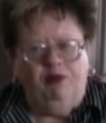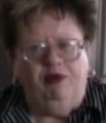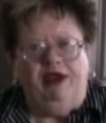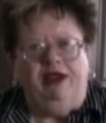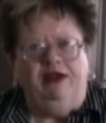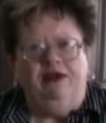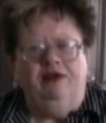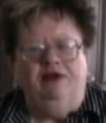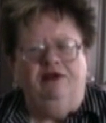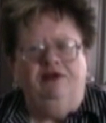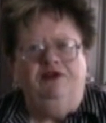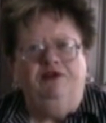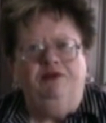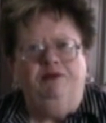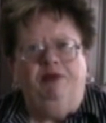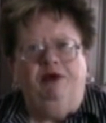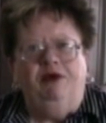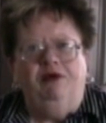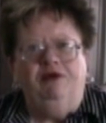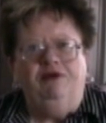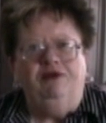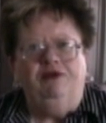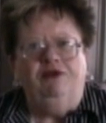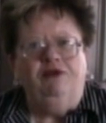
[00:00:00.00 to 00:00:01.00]
Britton
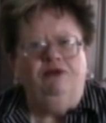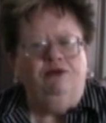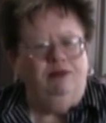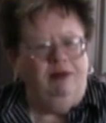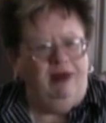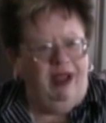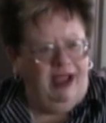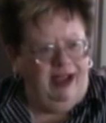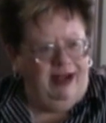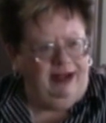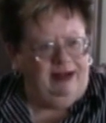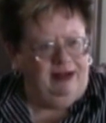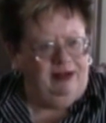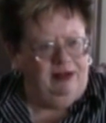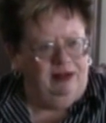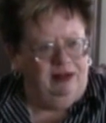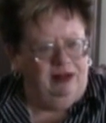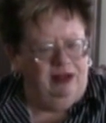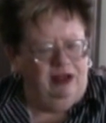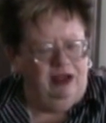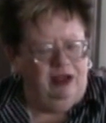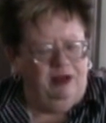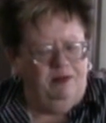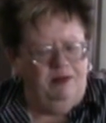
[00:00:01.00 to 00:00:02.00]
spoke to the riding
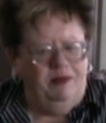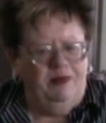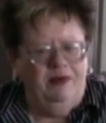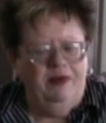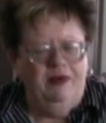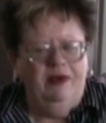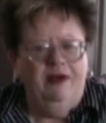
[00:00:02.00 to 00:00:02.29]
club